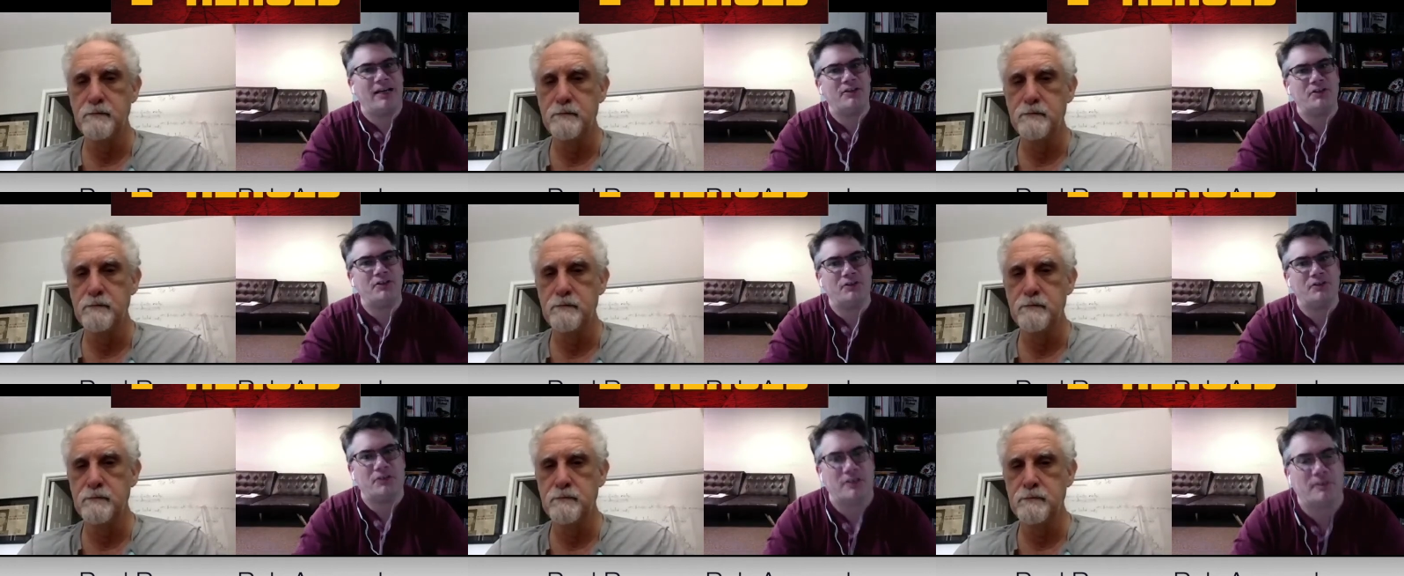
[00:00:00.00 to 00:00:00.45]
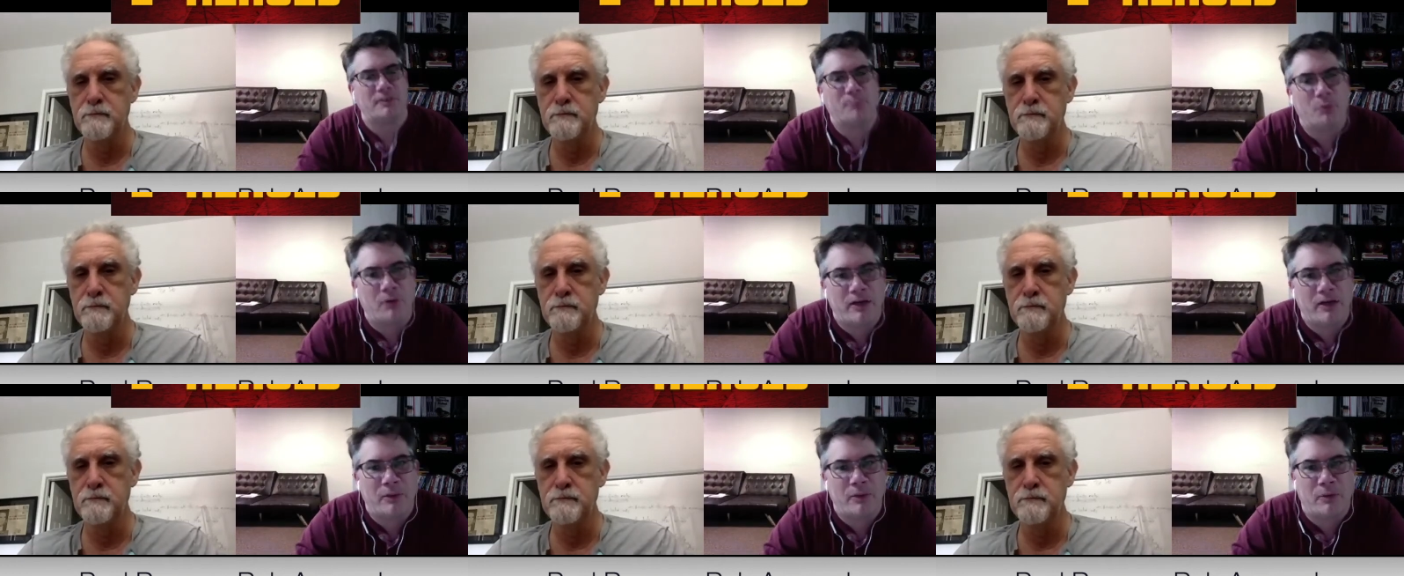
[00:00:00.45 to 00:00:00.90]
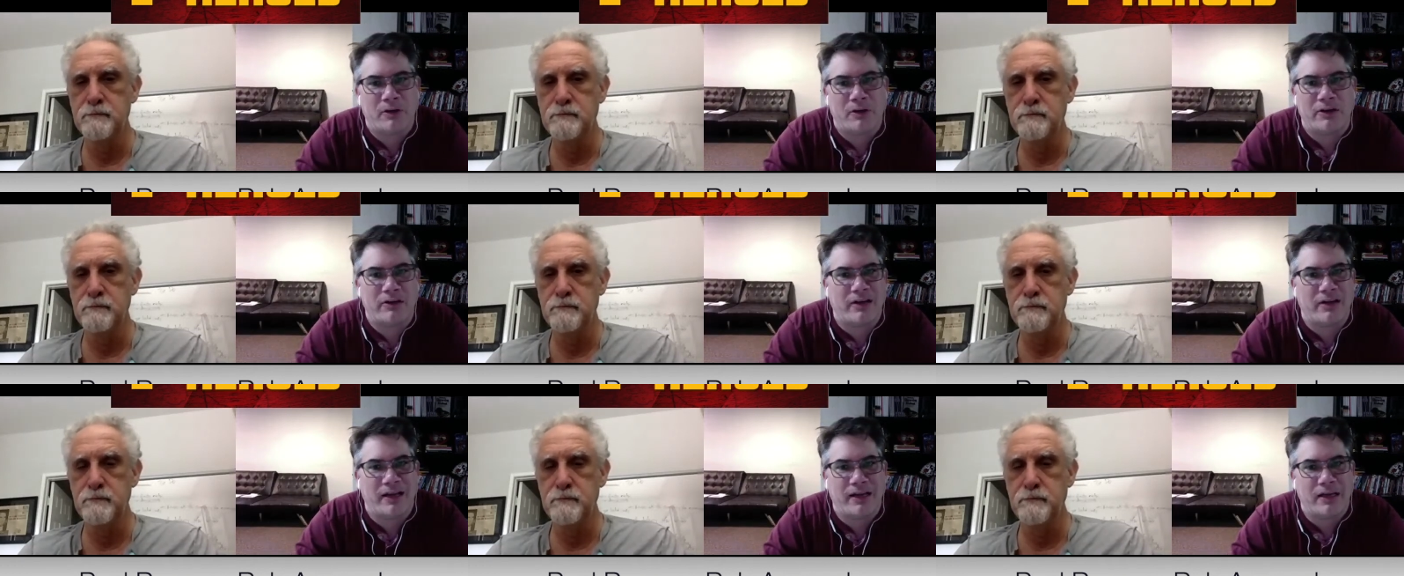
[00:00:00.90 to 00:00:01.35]
Speaker 1: you to the point where
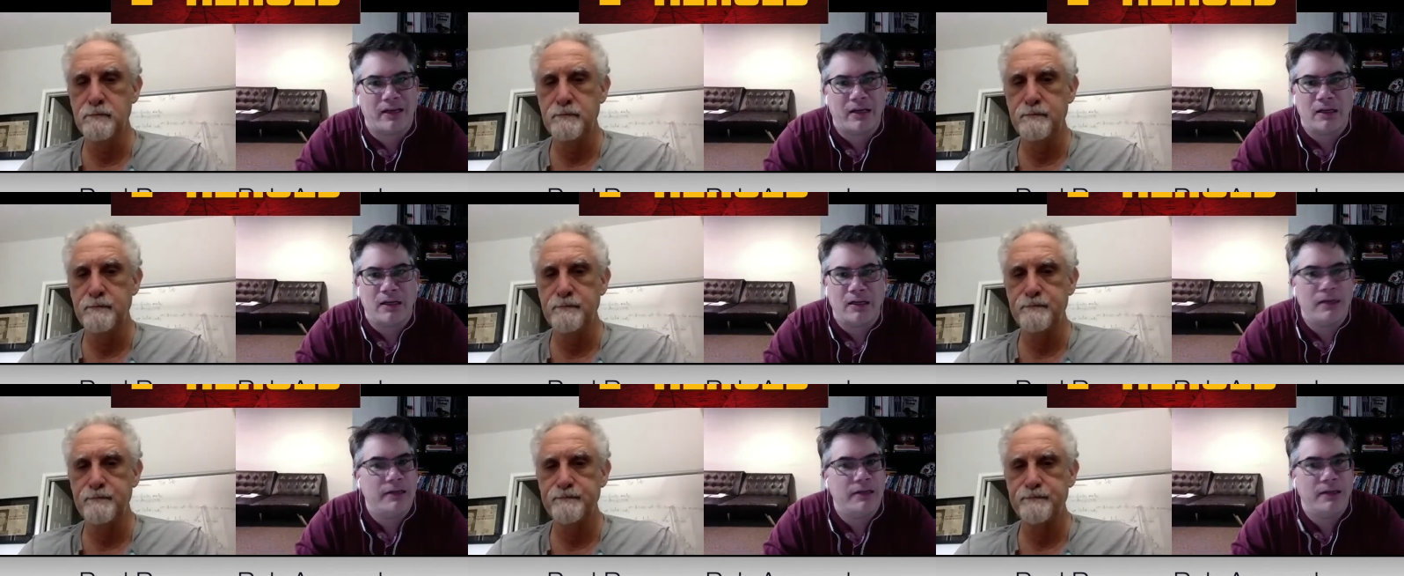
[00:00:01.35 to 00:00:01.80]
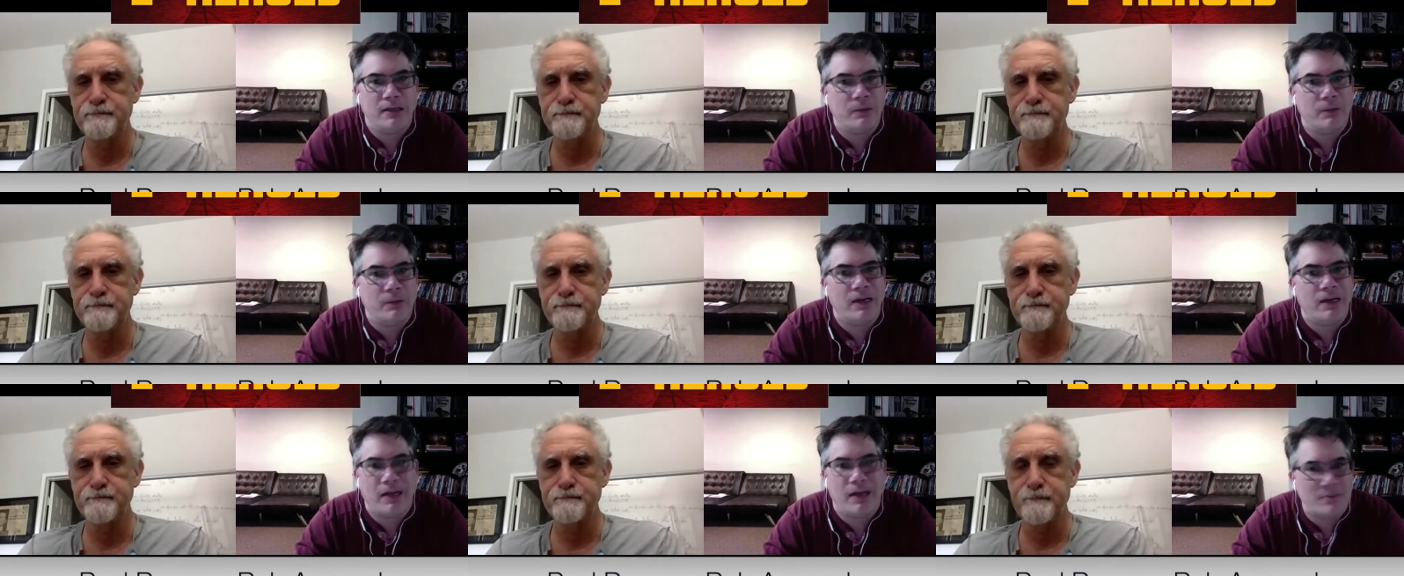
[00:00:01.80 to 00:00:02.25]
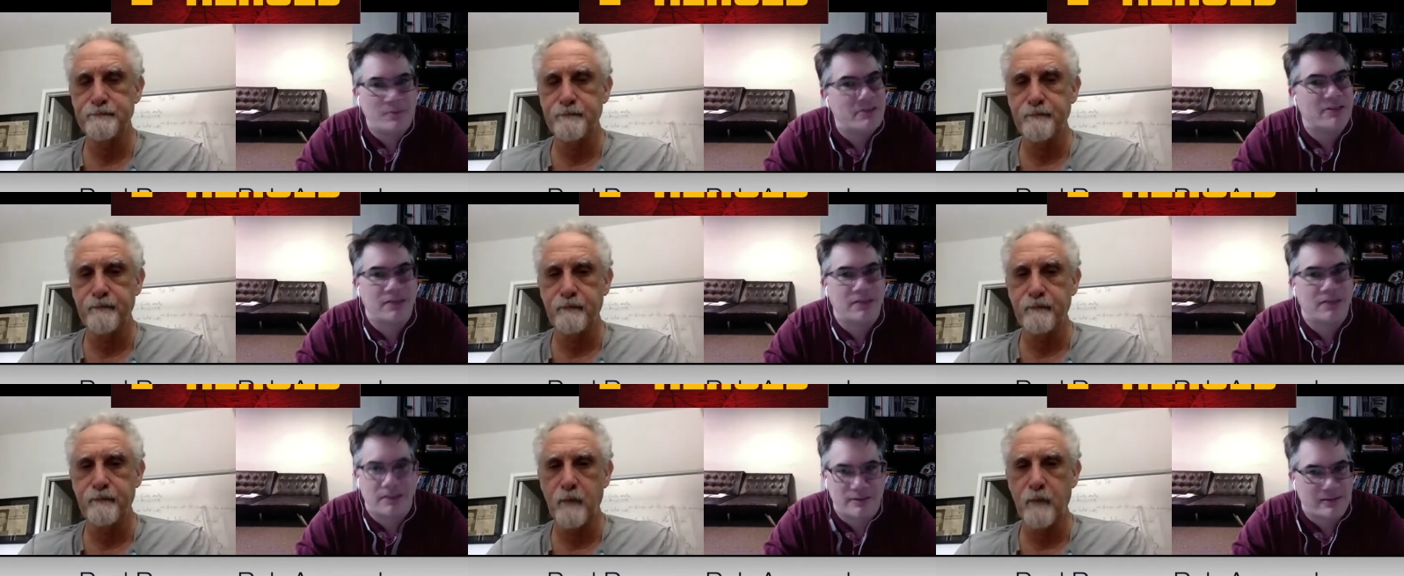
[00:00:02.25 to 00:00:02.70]
you're like, you know what, I'm just
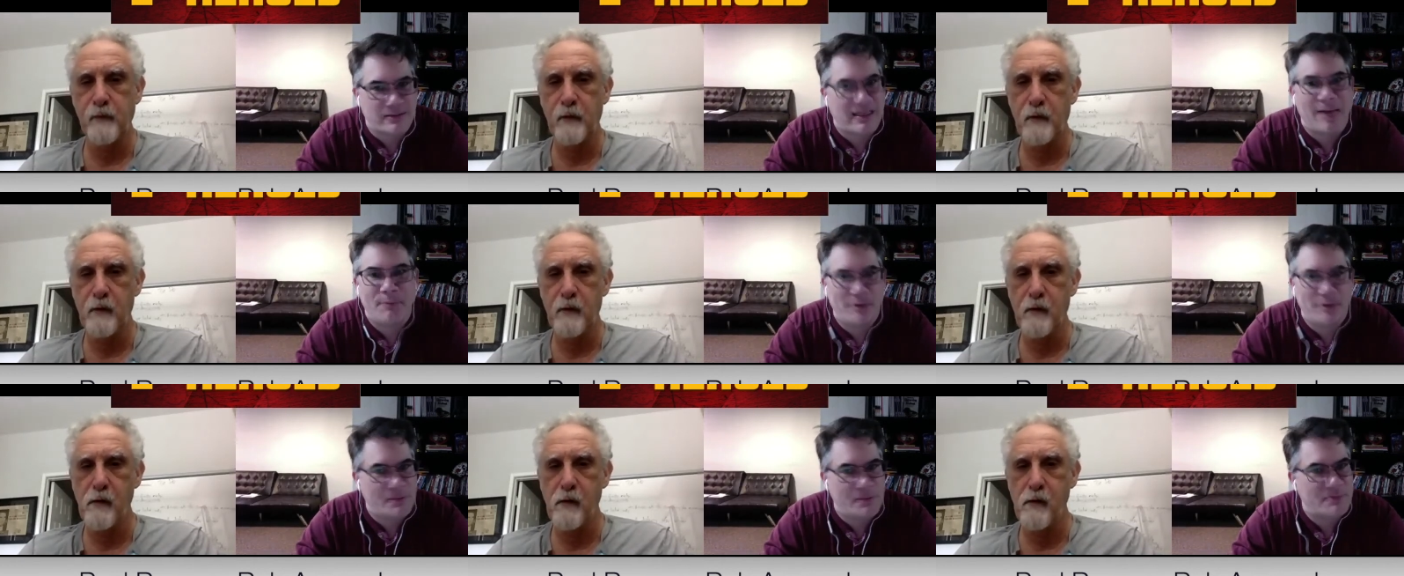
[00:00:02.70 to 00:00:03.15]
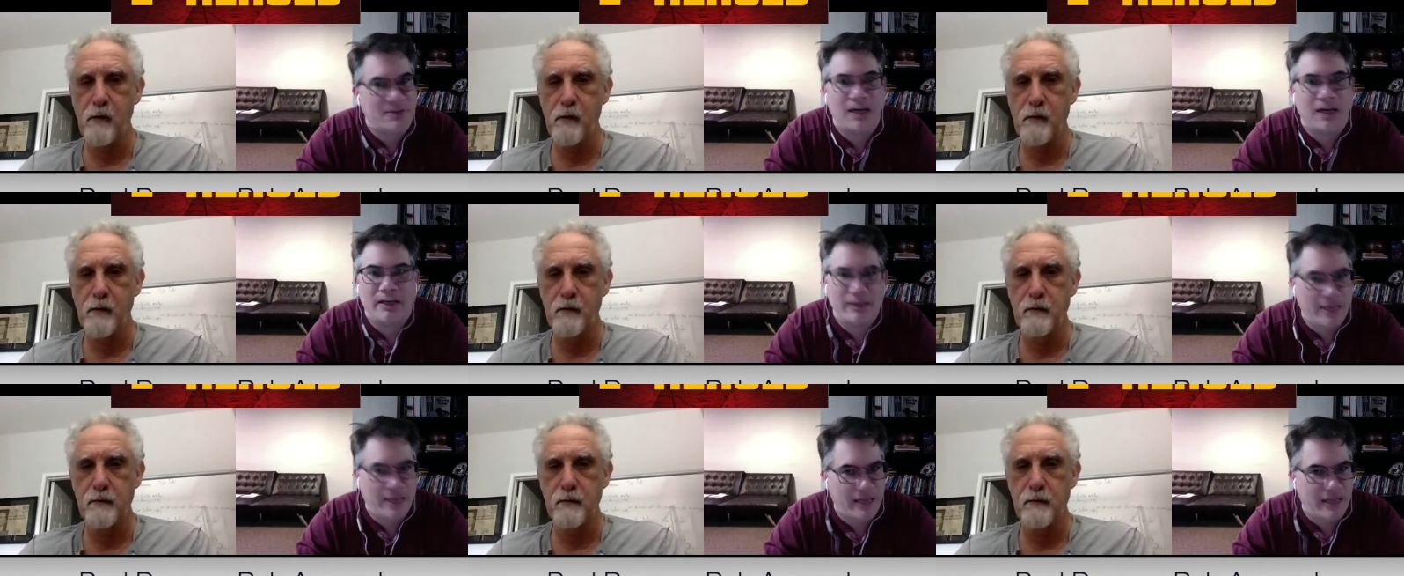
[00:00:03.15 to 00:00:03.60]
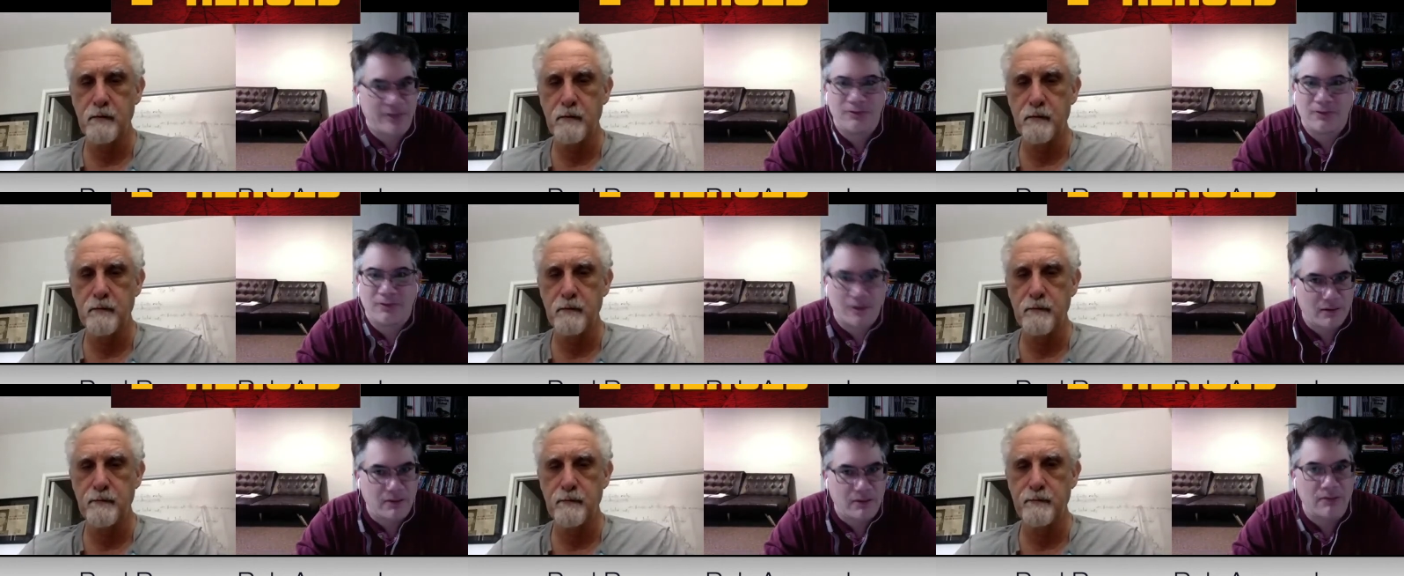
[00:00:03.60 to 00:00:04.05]
going to slap you upside the head and
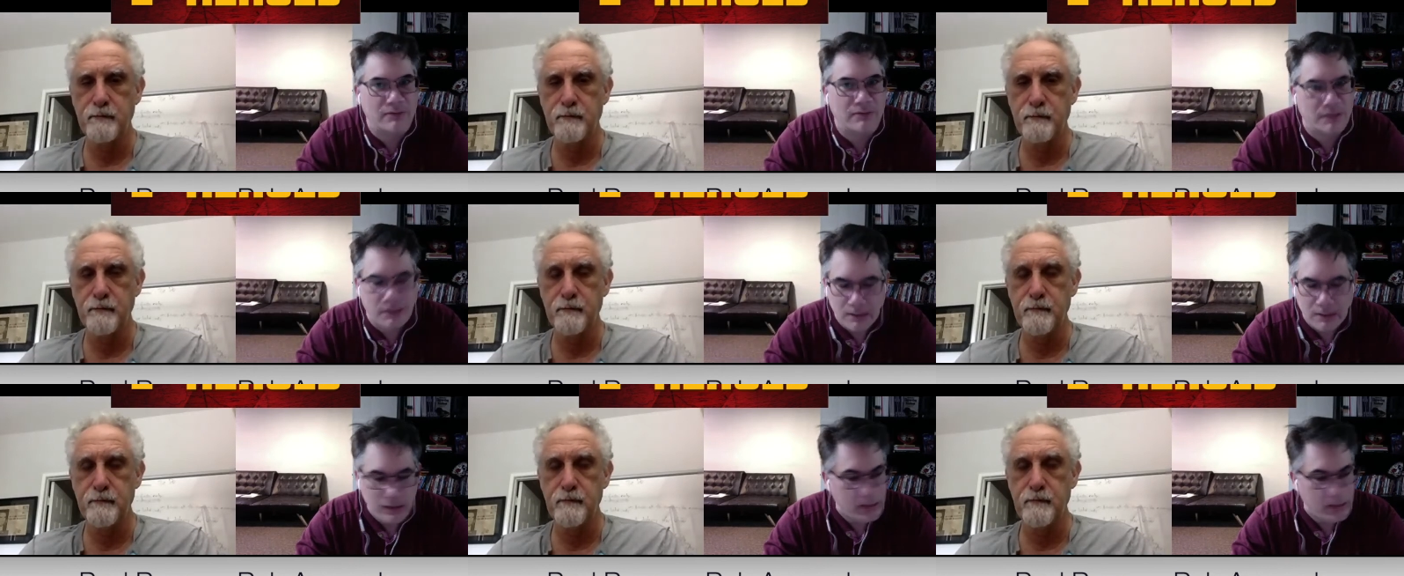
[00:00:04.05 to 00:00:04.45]
start over.